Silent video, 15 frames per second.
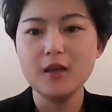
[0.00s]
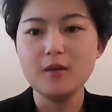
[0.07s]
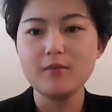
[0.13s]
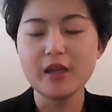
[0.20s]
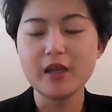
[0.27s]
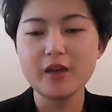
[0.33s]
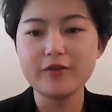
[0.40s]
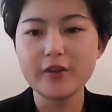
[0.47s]

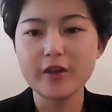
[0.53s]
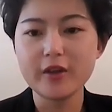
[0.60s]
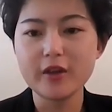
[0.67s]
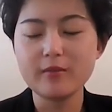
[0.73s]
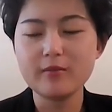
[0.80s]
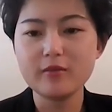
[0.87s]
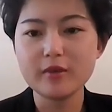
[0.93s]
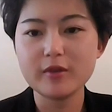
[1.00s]
many of
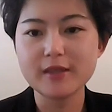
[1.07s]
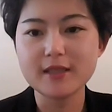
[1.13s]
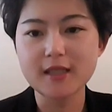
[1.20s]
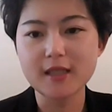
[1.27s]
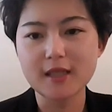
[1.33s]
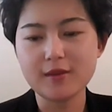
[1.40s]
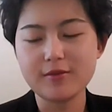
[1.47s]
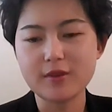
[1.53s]
them
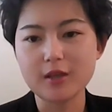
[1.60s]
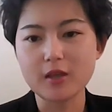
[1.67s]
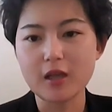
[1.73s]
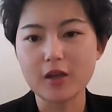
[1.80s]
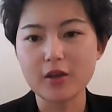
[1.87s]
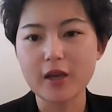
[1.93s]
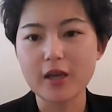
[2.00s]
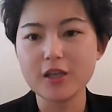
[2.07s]
received
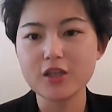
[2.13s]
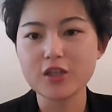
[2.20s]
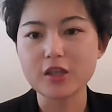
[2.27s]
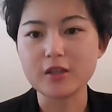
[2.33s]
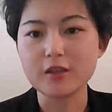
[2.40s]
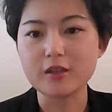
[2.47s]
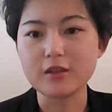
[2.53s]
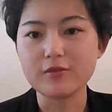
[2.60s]

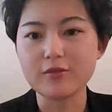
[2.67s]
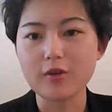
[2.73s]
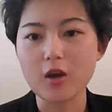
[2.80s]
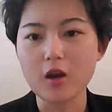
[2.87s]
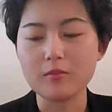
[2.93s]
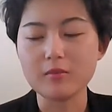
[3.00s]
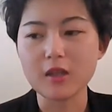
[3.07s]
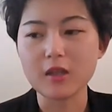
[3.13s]
education
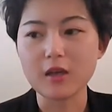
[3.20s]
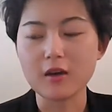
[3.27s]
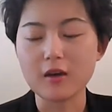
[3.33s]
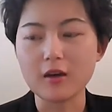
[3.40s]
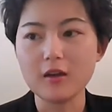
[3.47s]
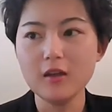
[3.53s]
from the